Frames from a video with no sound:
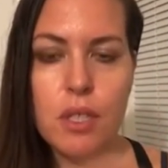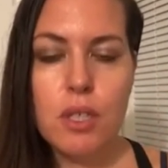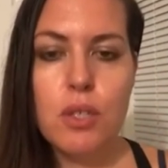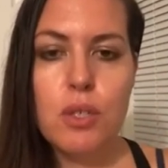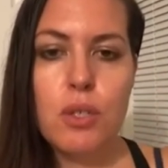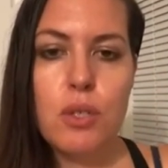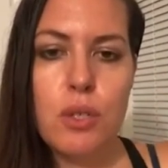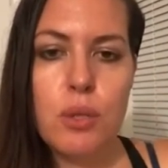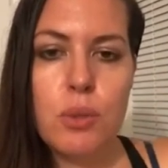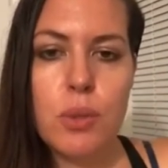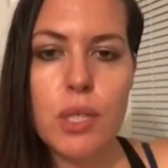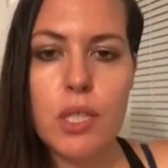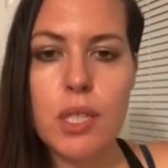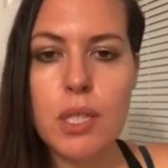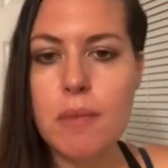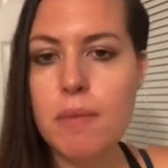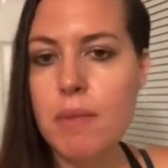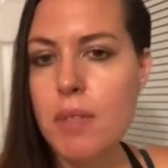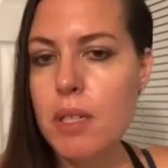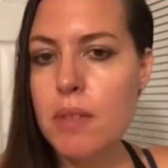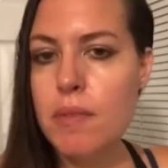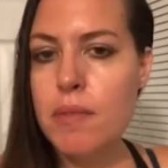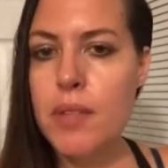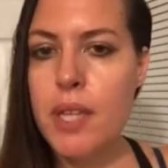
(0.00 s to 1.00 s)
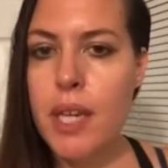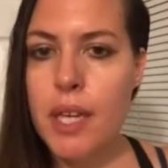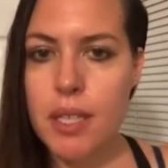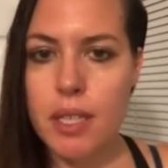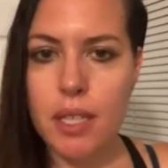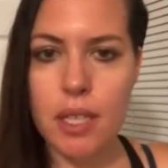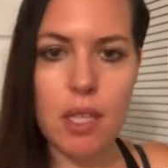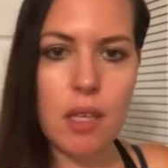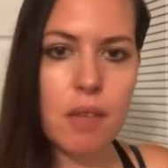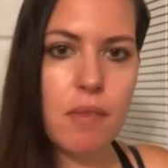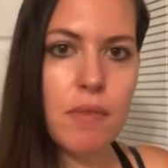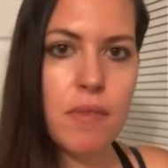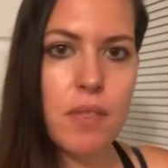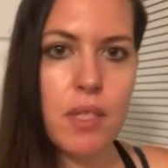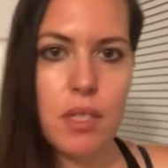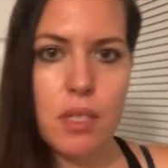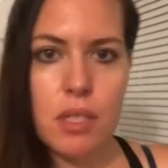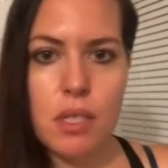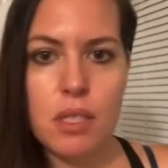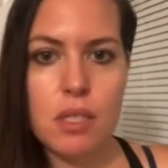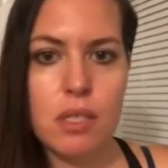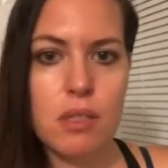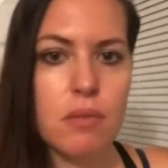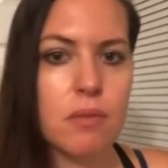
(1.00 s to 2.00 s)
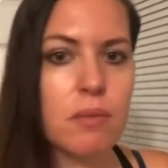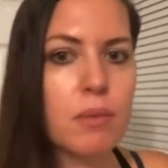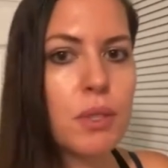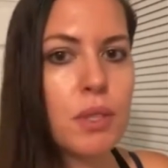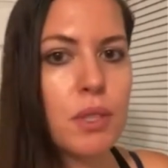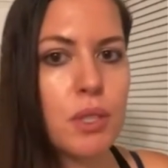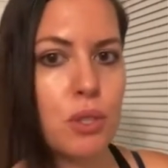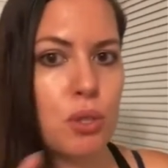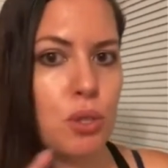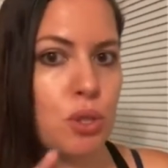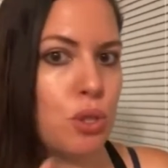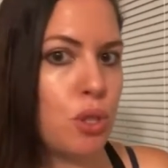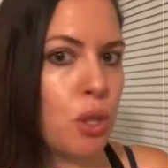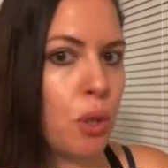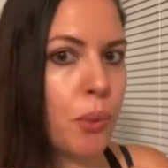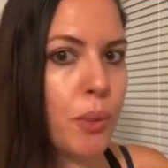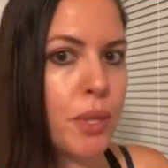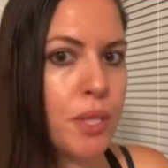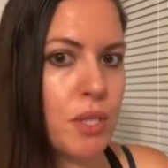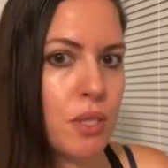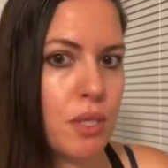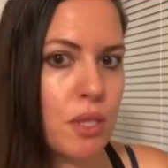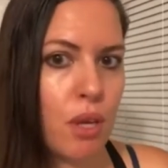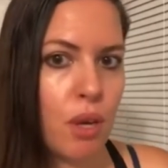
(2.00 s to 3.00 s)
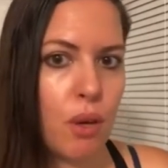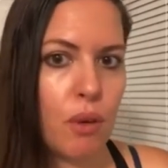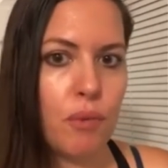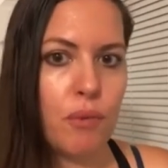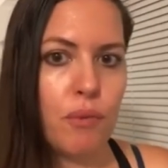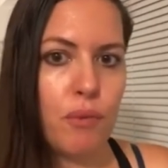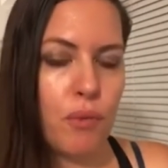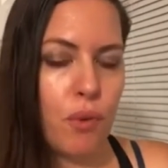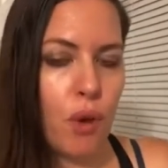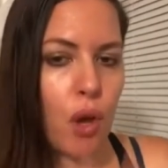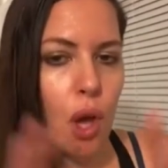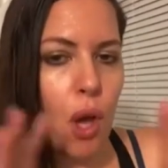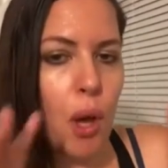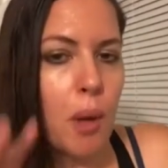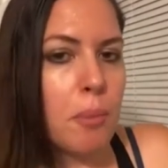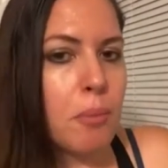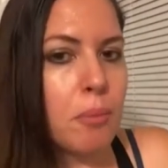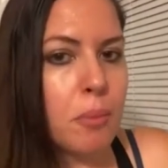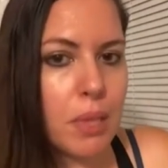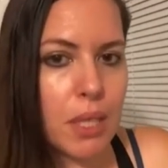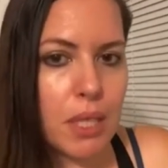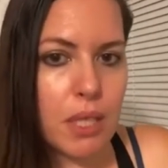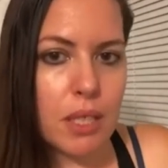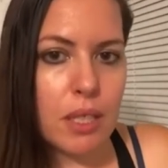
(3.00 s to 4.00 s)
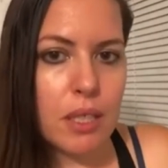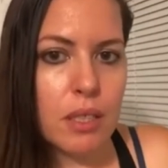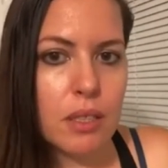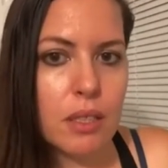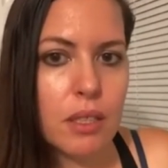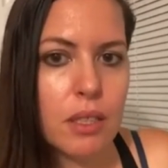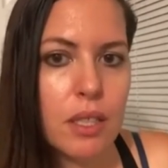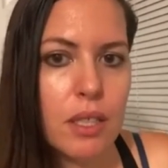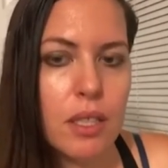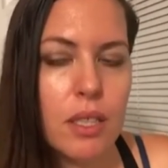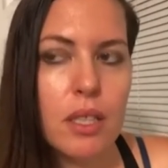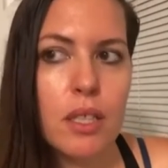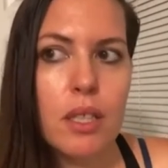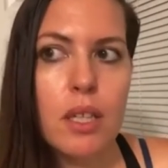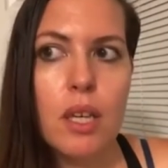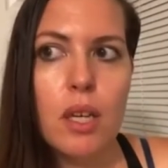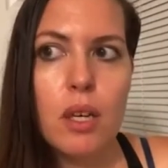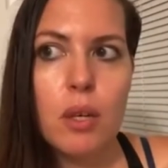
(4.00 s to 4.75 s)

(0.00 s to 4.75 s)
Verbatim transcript: So even if that gift doesn't really show itself immediately,